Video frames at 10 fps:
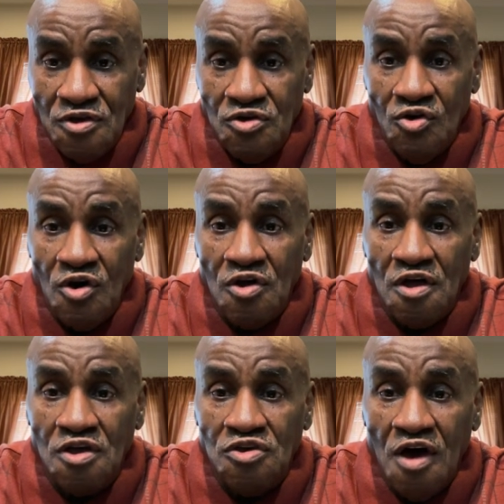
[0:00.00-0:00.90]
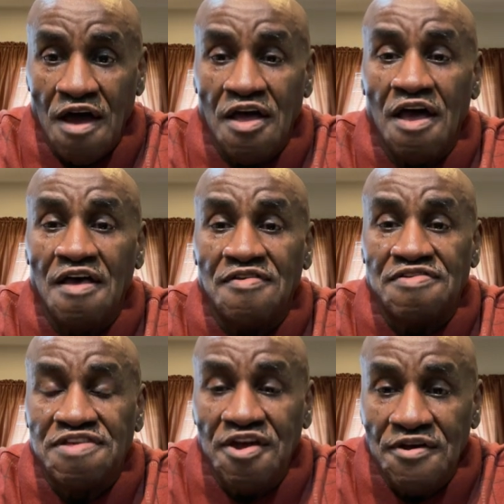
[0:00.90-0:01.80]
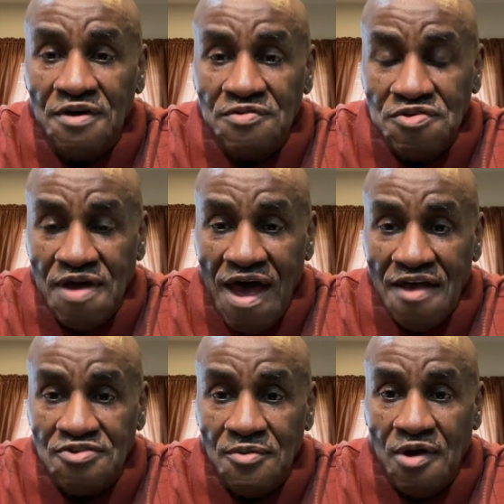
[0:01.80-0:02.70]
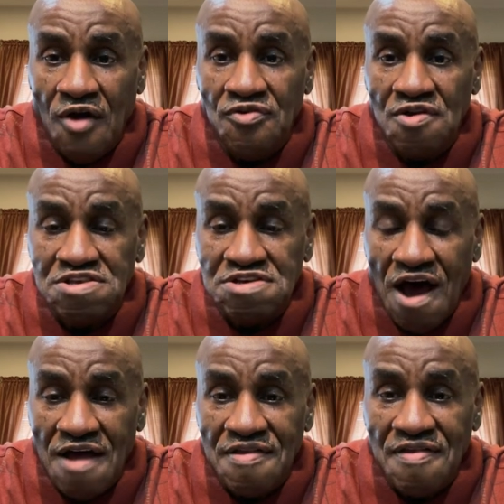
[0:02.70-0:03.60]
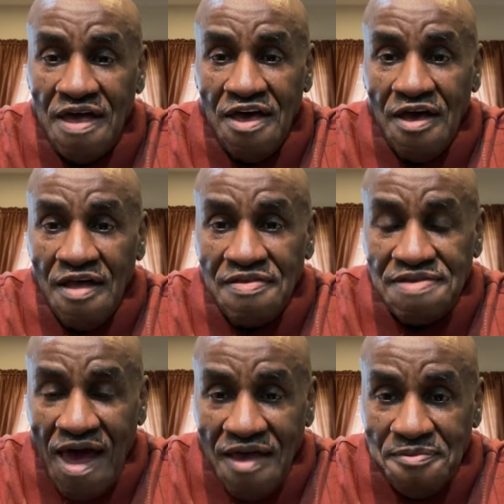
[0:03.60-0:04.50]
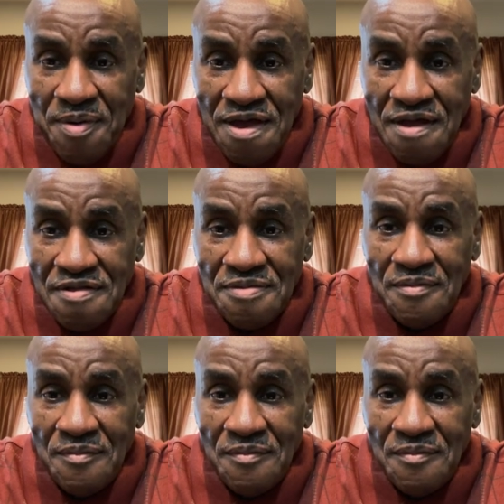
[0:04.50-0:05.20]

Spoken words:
It's tyranny what you guys doing, because you're charging taxpayers,